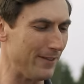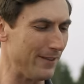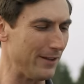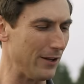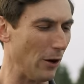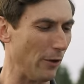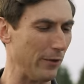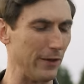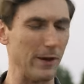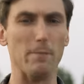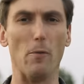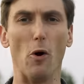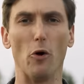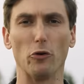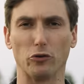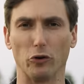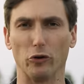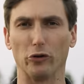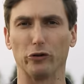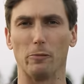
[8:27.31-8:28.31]
you know the
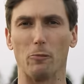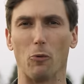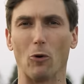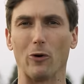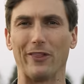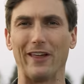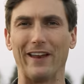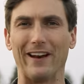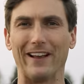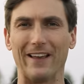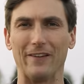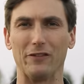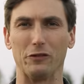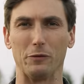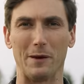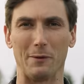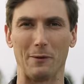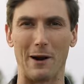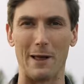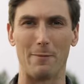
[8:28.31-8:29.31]
emotional support that it gives
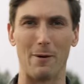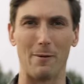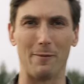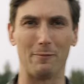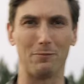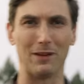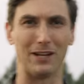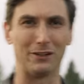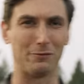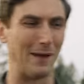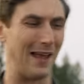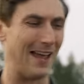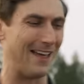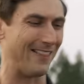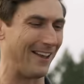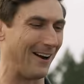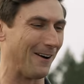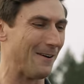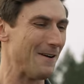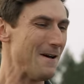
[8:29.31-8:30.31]
me when I put, place my
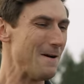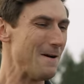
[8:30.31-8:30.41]
hand there.